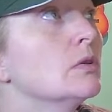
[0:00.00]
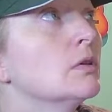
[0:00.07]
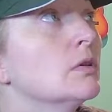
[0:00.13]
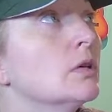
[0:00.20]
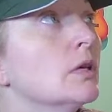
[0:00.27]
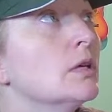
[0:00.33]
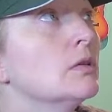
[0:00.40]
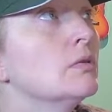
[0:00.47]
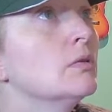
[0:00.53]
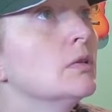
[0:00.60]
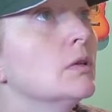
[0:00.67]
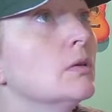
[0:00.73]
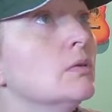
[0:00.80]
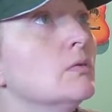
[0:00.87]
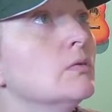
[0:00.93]
I can do an
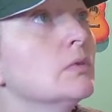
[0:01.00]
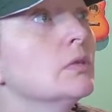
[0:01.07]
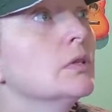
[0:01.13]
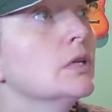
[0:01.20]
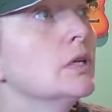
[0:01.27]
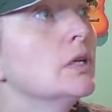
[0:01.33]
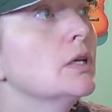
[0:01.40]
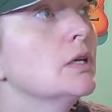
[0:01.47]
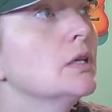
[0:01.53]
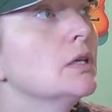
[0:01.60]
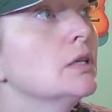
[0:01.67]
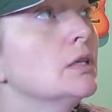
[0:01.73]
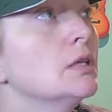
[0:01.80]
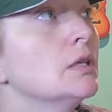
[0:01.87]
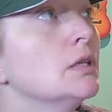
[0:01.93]
overlay
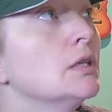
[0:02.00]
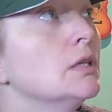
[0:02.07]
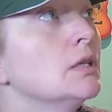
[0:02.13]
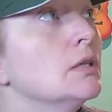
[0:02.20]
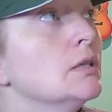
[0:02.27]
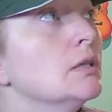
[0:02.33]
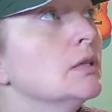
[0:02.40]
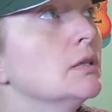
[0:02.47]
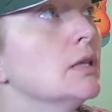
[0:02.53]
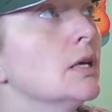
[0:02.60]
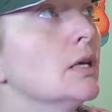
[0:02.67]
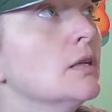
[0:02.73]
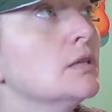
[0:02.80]
in here. That's